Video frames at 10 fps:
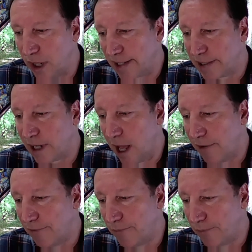that's kind
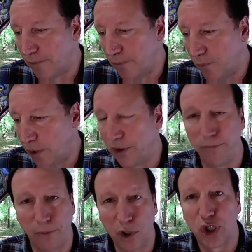of what the
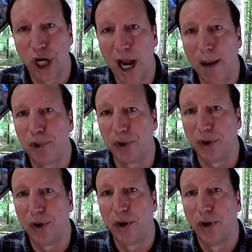first chapter